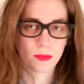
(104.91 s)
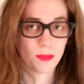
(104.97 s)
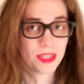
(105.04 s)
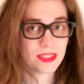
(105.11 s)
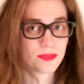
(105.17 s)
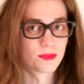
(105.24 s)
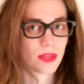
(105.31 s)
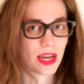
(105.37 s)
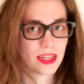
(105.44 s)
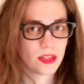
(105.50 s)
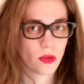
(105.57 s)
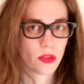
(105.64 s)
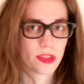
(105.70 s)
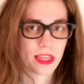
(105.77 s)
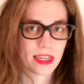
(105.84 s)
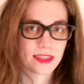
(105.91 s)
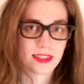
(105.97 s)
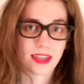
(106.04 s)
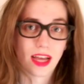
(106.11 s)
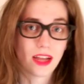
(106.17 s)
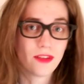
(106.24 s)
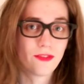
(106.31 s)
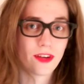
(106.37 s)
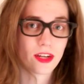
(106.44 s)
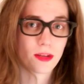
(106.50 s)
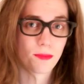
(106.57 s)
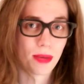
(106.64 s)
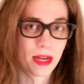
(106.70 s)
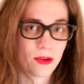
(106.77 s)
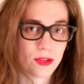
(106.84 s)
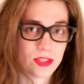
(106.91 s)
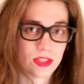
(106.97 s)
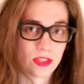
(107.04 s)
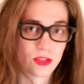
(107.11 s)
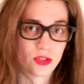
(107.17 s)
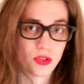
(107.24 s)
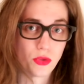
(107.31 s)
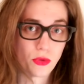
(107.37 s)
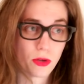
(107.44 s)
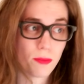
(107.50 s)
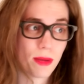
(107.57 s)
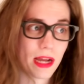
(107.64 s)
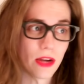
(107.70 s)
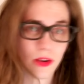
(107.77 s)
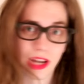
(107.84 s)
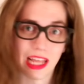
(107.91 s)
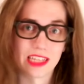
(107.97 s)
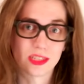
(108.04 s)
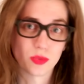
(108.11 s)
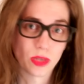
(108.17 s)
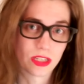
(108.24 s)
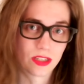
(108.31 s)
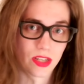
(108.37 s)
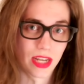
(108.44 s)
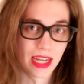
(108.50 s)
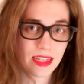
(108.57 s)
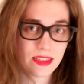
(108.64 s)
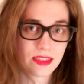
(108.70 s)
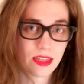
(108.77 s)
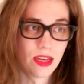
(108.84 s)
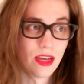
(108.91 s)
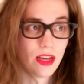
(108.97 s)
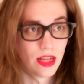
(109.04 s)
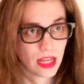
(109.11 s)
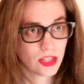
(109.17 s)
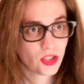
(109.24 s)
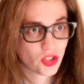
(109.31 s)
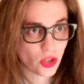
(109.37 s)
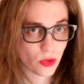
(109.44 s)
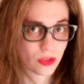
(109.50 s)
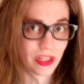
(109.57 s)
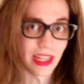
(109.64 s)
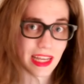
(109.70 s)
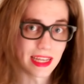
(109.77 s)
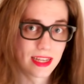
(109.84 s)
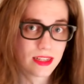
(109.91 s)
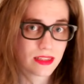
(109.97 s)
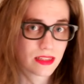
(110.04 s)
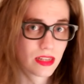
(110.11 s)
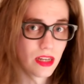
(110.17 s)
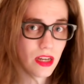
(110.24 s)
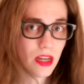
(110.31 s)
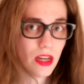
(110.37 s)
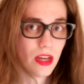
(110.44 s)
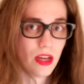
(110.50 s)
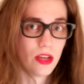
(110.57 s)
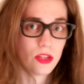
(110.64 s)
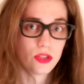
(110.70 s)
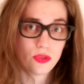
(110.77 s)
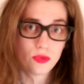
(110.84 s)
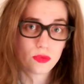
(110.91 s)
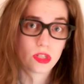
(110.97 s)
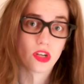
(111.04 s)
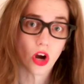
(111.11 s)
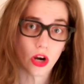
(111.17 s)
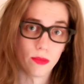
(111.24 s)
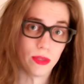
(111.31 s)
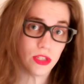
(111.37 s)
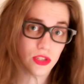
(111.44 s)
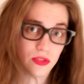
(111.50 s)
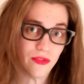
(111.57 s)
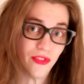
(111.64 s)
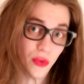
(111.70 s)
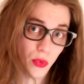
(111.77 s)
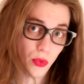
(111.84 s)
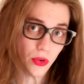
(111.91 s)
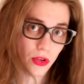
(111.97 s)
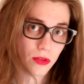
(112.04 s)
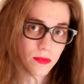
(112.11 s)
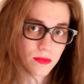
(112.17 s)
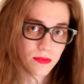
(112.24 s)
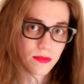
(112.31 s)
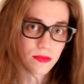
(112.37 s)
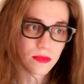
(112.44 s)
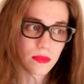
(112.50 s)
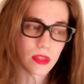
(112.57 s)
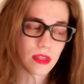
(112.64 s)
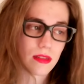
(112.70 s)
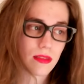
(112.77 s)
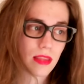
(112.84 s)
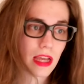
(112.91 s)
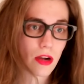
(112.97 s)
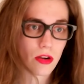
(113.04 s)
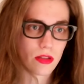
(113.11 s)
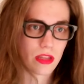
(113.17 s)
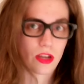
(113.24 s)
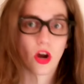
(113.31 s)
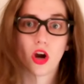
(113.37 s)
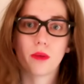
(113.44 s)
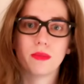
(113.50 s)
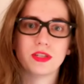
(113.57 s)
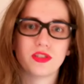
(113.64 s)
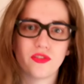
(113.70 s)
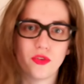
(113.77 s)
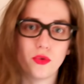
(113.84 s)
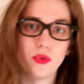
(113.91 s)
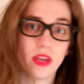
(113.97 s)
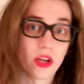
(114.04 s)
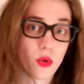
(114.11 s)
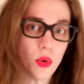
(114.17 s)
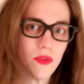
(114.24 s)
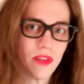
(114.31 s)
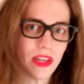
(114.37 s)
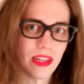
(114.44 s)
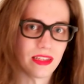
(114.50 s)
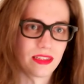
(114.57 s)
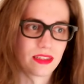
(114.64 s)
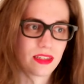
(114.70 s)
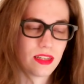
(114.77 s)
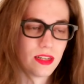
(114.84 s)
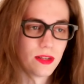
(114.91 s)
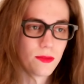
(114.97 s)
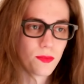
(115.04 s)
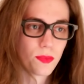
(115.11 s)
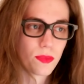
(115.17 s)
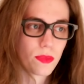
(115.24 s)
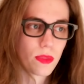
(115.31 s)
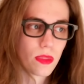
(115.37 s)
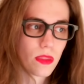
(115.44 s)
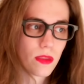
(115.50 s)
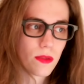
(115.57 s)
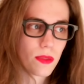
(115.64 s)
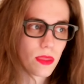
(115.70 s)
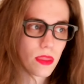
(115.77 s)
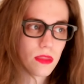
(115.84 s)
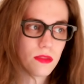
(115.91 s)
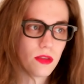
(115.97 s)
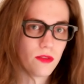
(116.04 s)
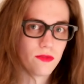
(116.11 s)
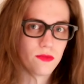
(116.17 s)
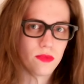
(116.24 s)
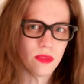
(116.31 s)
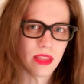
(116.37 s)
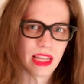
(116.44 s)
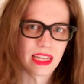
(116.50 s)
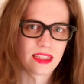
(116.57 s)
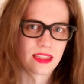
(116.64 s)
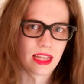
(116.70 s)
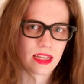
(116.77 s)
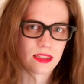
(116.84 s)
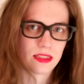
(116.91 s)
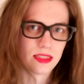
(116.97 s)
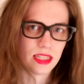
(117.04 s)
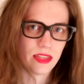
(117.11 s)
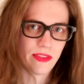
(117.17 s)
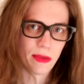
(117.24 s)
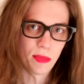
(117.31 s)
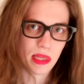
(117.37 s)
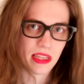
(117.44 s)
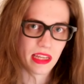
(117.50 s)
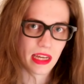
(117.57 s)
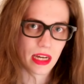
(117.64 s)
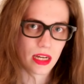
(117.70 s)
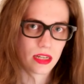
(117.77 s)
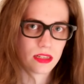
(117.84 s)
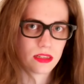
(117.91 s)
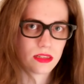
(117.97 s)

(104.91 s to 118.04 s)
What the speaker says: But I don't think it's an unfair comparison to compare Last Week Tonight, and shows like it, to garbage food. They are the garbage food equivalent of late night TV media.